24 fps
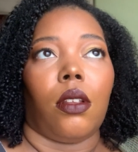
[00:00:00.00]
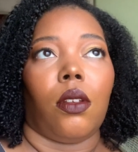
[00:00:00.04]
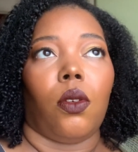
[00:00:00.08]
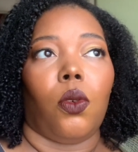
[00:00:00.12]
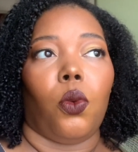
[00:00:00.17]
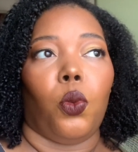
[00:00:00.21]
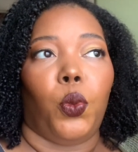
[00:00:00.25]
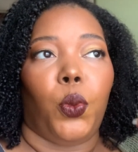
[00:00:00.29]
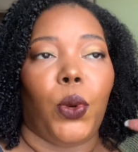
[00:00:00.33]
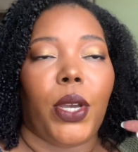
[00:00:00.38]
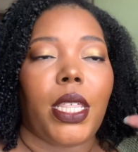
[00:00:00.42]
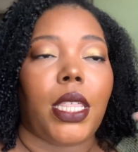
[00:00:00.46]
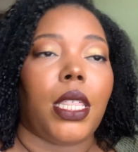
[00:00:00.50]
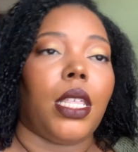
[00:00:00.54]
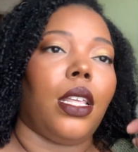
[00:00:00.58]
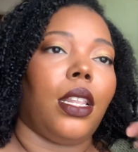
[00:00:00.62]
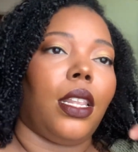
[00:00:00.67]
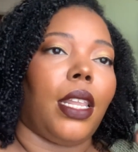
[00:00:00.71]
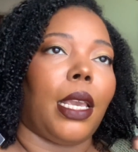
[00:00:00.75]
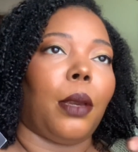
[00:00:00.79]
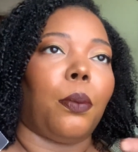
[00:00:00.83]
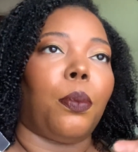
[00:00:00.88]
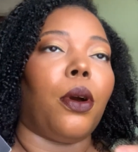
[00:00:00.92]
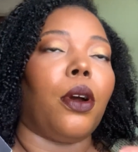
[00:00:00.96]
with
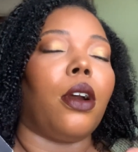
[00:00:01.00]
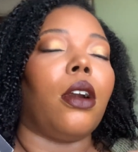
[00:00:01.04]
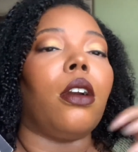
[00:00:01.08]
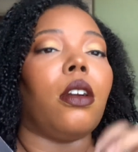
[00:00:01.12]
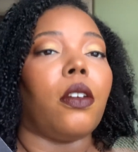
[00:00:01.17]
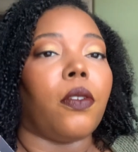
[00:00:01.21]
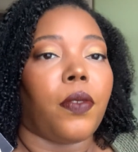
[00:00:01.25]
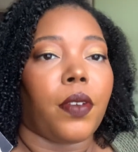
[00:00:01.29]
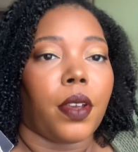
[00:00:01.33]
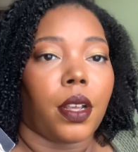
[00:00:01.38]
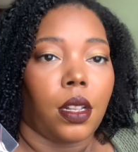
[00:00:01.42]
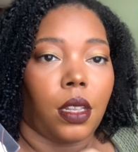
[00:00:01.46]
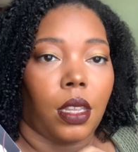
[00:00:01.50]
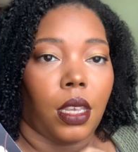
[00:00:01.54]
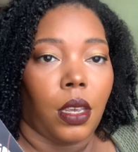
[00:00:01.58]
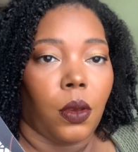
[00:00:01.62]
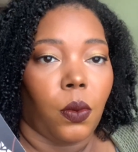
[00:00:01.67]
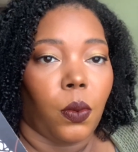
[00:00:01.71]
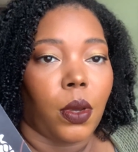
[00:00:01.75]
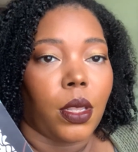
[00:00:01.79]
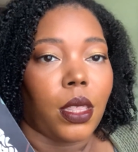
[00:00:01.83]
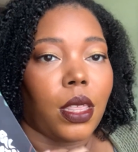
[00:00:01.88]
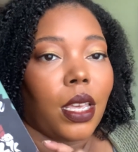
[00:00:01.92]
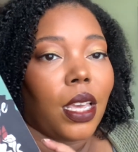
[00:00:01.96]
perfectly
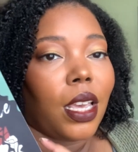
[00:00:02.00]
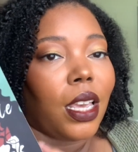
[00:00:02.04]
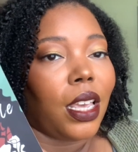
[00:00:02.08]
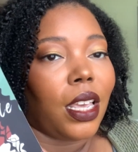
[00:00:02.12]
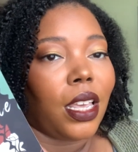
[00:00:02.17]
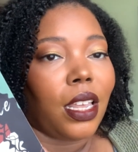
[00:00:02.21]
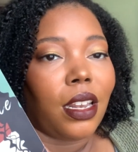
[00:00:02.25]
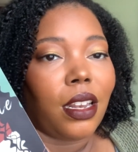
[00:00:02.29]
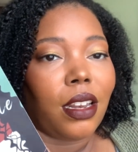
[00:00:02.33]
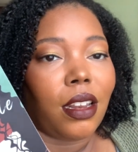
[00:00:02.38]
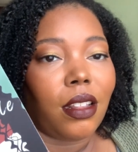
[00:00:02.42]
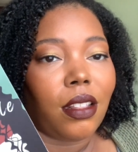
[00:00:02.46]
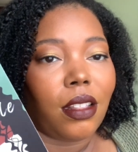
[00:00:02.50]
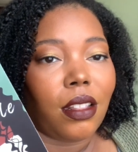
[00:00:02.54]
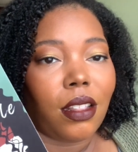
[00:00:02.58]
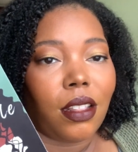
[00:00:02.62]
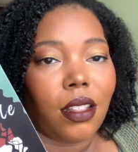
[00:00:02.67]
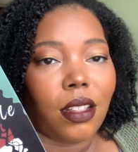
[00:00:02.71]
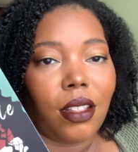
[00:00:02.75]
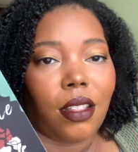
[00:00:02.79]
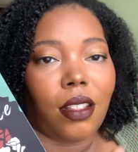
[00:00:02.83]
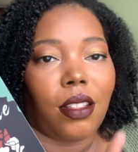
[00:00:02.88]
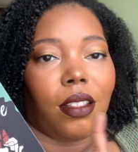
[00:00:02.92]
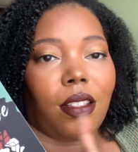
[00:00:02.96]
within
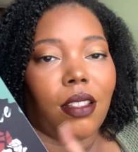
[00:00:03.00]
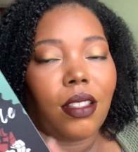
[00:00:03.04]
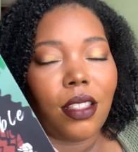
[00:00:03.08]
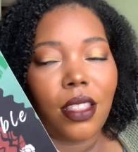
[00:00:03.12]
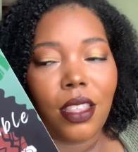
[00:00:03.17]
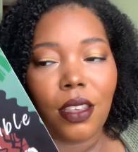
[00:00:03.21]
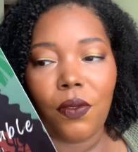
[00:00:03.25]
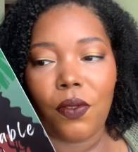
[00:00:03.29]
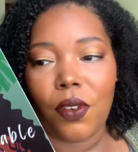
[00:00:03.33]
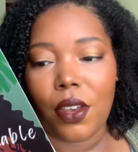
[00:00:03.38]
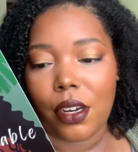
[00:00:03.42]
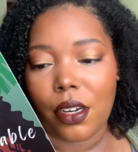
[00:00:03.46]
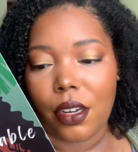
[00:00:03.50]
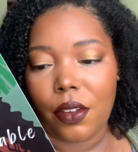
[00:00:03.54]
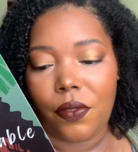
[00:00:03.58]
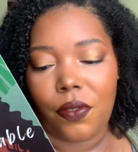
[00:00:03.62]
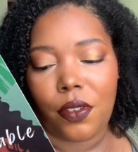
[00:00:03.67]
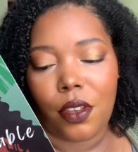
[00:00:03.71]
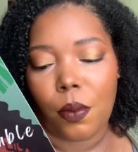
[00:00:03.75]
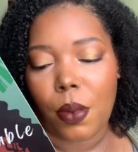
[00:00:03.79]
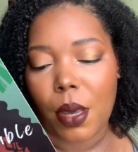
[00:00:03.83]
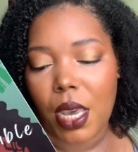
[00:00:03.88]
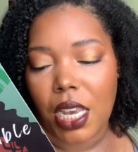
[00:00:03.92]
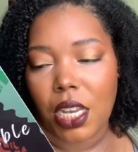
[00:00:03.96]
the very
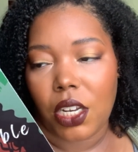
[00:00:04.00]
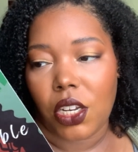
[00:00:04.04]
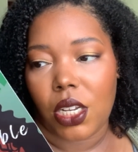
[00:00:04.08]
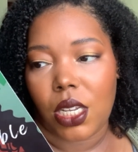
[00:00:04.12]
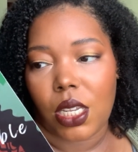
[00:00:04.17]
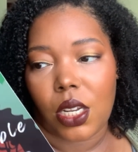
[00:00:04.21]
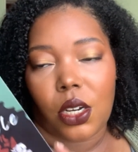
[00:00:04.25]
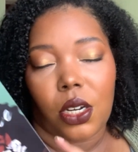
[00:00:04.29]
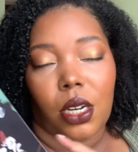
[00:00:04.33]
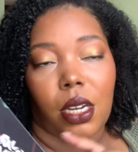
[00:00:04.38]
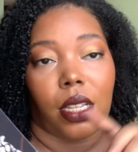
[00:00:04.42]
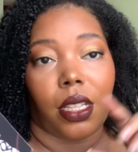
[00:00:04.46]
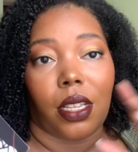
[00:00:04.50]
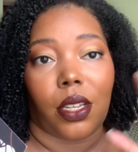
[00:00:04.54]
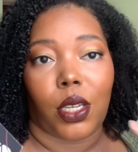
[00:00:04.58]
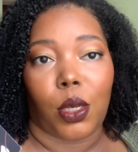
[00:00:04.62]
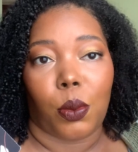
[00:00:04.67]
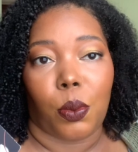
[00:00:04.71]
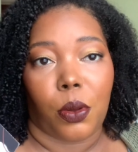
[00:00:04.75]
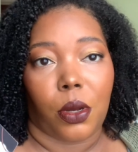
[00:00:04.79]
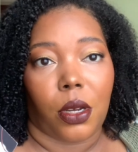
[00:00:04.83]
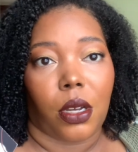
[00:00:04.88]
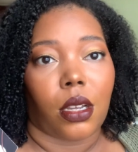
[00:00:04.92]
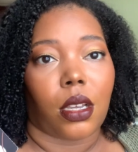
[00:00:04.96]
few pages that are in this
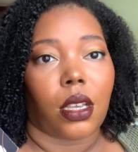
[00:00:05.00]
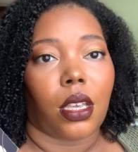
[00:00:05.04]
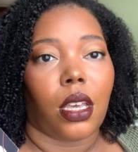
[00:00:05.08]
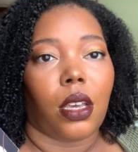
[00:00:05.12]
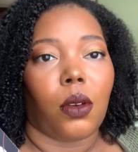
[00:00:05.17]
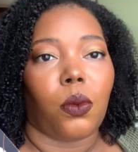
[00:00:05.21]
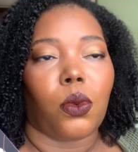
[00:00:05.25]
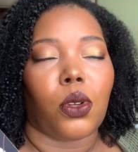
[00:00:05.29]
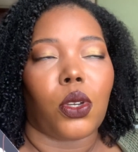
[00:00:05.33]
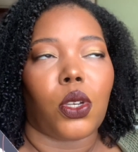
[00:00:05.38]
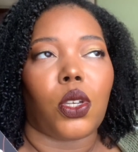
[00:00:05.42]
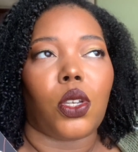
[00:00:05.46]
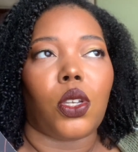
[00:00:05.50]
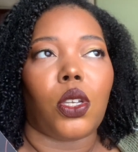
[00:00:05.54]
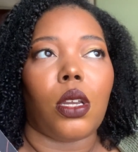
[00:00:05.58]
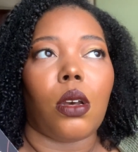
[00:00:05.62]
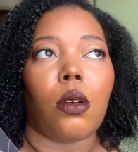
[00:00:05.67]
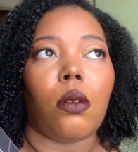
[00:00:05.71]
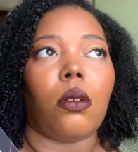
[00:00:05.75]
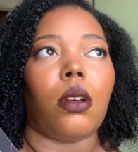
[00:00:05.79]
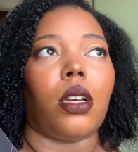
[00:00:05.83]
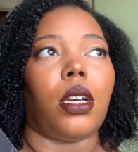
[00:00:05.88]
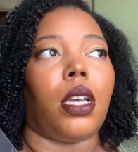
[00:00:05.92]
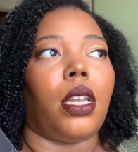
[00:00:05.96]
book. It was
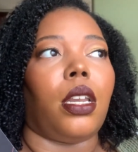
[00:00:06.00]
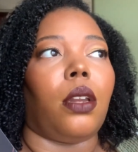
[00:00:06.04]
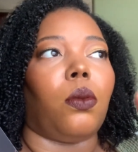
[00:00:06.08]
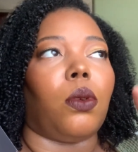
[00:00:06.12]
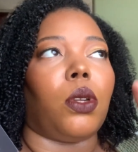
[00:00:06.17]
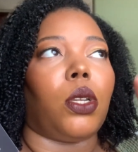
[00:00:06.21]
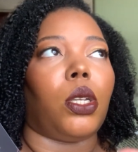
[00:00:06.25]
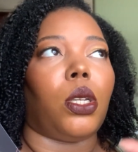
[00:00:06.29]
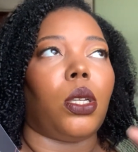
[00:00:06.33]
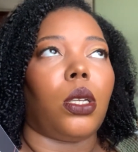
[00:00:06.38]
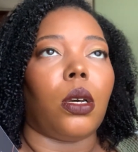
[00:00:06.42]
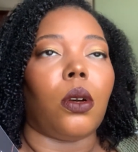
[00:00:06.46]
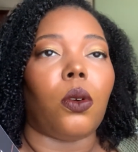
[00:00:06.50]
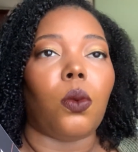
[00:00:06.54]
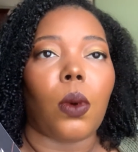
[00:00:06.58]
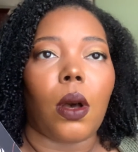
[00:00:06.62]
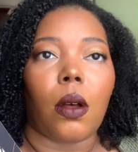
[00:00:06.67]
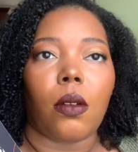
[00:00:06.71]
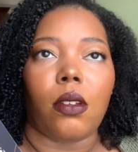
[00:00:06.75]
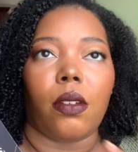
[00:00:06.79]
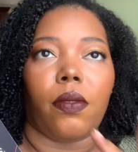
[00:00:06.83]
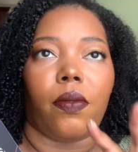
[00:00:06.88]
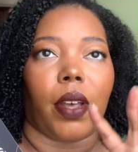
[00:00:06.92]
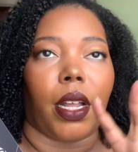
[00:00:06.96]
so good. It was so
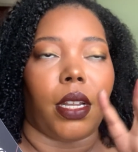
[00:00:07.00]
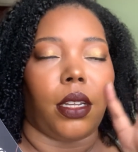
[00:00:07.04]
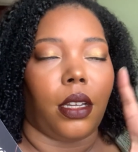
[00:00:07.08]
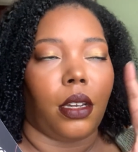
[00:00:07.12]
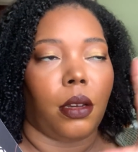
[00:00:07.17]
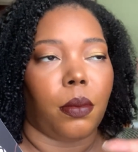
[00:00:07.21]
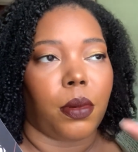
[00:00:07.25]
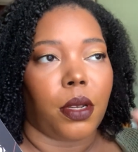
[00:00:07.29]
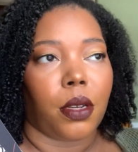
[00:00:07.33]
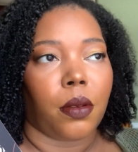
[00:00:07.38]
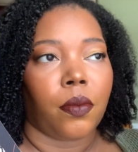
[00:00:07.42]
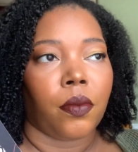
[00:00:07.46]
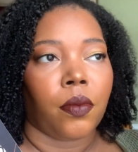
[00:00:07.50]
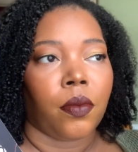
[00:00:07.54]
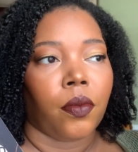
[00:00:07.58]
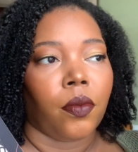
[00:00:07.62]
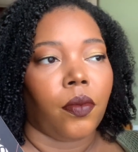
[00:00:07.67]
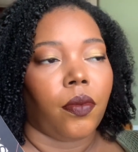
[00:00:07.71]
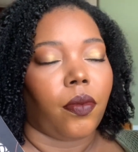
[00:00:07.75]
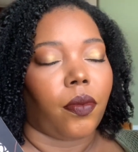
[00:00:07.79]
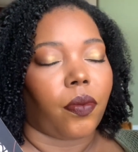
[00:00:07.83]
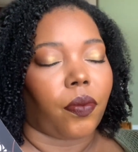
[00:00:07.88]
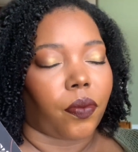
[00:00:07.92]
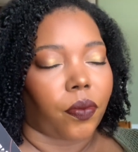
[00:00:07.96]
well developed.
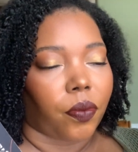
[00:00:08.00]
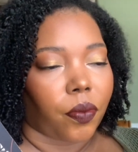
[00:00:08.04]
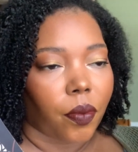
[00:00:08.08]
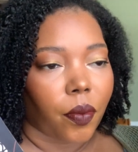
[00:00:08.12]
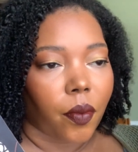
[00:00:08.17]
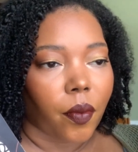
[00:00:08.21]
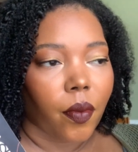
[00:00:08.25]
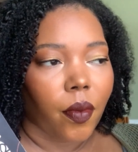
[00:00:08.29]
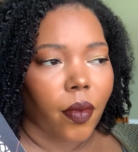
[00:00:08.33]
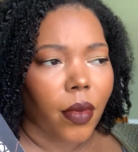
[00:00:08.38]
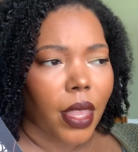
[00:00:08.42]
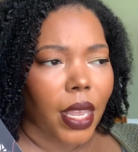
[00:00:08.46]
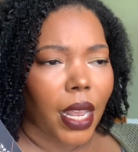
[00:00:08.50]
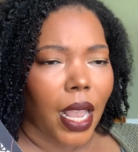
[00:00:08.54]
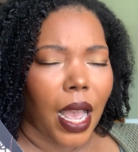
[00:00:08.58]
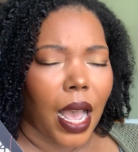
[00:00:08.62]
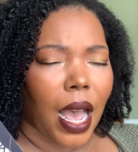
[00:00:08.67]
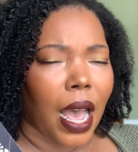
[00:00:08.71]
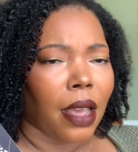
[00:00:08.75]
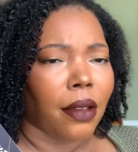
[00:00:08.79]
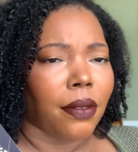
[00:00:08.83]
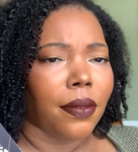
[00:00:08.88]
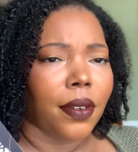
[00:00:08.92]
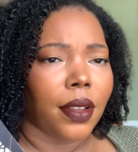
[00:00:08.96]

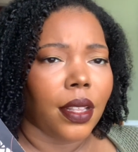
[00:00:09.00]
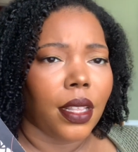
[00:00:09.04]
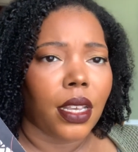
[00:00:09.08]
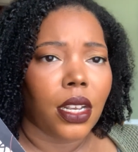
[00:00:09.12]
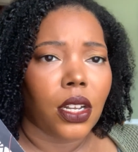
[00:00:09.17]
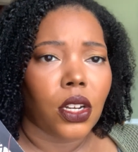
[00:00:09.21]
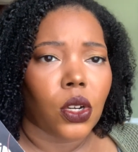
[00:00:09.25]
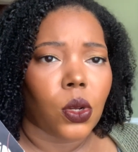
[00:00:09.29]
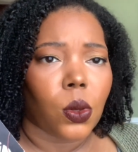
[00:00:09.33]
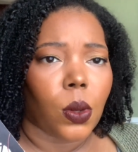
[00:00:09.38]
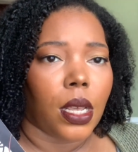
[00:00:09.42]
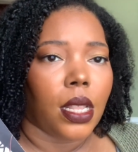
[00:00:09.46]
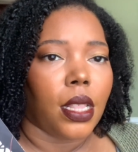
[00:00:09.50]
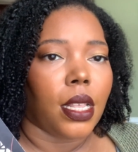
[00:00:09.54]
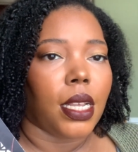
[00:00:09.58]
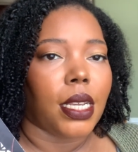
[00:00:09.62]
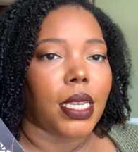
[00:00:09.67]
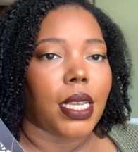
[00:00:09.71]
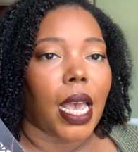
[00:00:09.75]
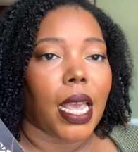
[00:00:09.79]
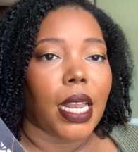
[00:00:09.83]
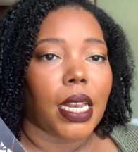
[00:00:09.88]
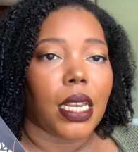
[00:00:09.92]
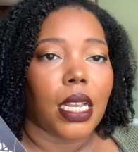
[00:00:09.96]
I really enjoyed this.
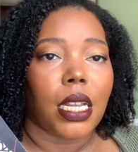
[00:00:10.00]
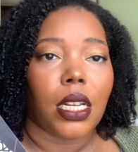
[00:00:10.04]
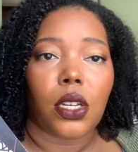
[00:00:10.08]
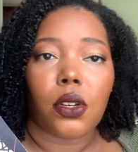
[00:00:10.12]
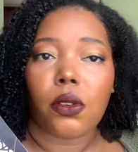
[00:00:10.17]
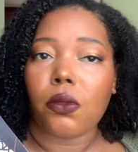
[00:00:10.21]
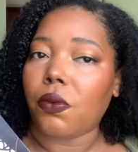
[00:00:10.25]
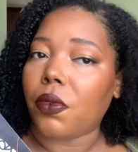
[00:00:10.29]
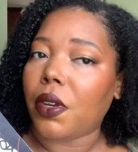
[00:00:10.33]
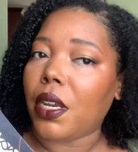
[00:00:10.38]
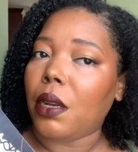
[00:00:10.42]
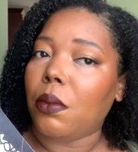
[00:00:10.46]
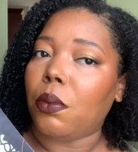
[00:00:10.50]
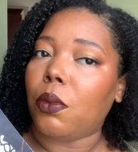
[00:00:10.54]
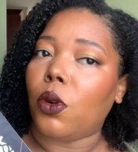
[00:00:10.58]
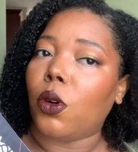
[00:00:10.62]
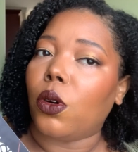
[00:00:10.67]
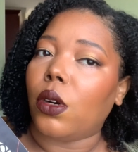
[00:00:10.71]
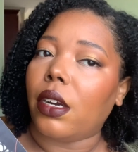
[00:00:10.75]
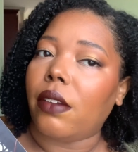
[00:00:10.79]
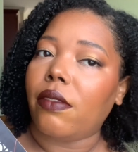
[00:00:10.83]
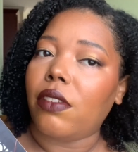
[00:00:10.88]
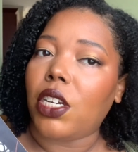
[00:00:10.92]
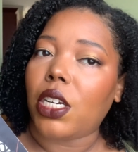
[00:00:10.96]
I need to read
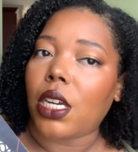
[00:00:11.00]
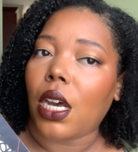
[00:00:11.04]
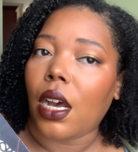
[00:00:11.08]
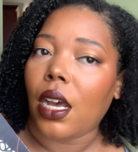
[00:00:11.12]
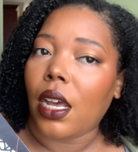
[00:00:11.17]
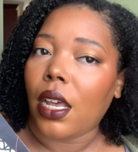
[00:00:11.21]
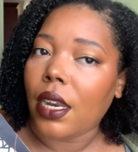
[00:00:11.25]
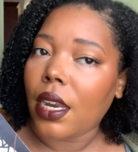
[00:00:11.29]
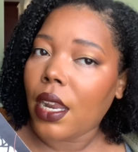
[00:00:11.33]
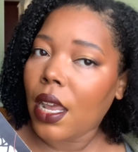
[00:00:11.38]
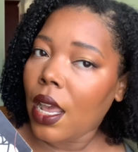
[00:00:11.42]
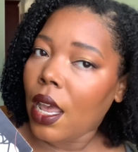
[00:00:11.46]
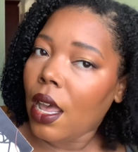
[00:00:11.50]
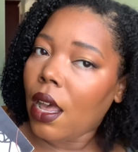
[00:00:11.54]
more of Shon.